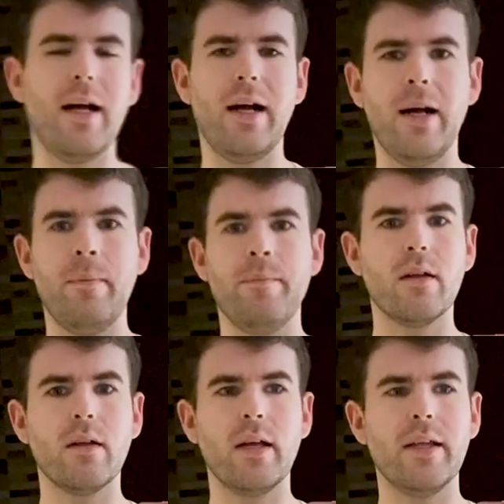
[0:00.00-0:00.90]
um,
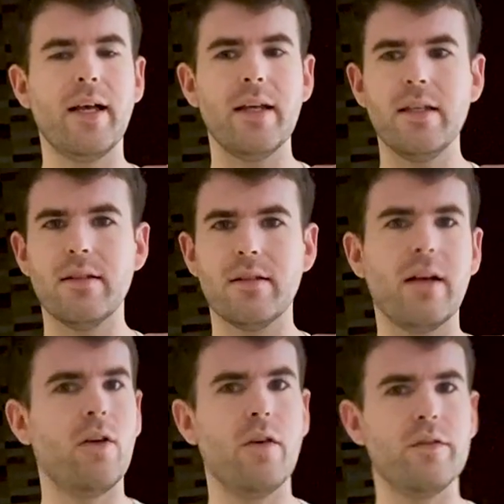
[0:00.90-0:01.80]
and that is uh,
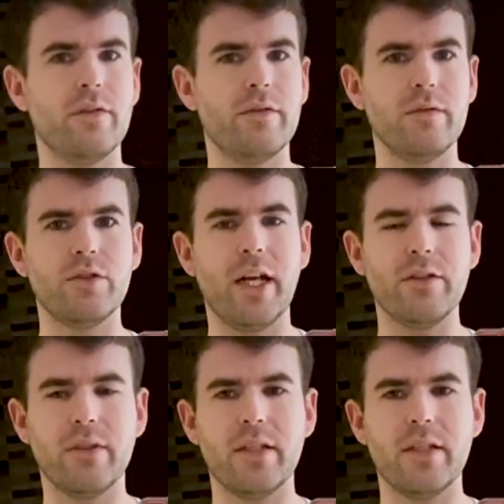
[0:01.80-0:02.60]
as of January